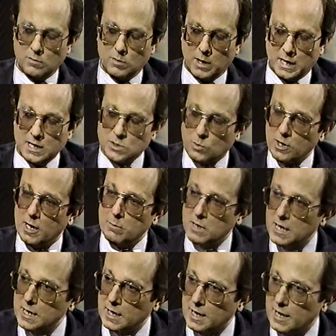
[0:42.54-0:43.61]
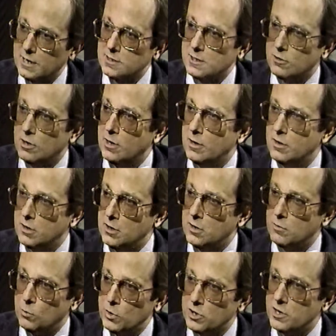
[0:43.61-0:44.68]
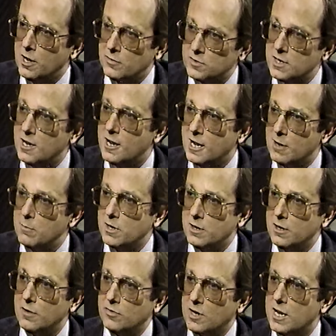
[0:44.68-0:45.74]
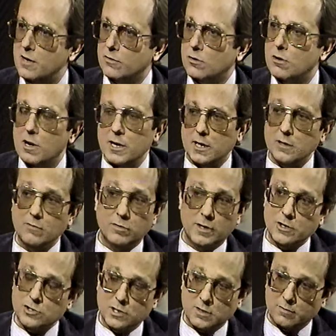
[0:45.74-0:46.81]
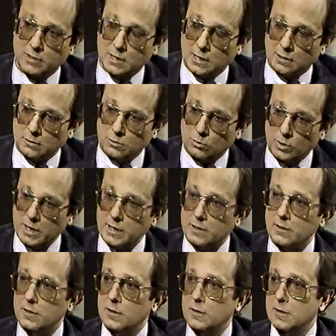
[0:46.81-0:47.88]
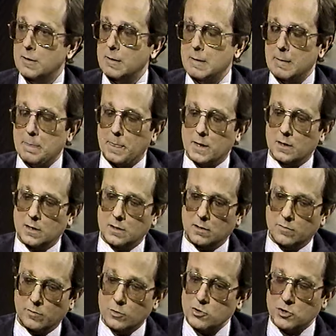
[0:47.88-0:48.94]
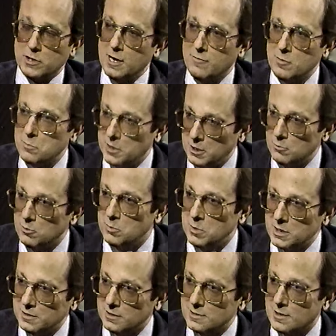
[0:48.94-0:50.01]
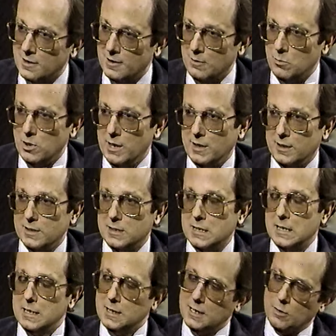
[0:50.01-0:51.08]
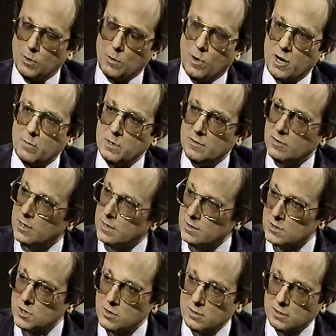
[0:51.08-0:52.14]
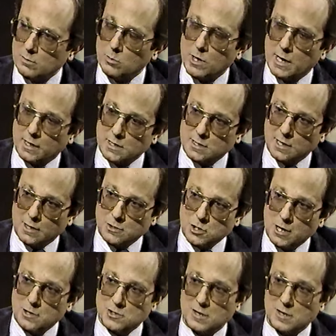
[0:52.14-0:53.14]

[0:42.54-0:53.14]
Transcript: I guess what I'm getting at is that uh, with enough time and enough kind of chronic inflation, even at a low rate, mm -hmm uh, virtually everybody would be in these higher brackets. And we want to be very concerned that the brackets not change.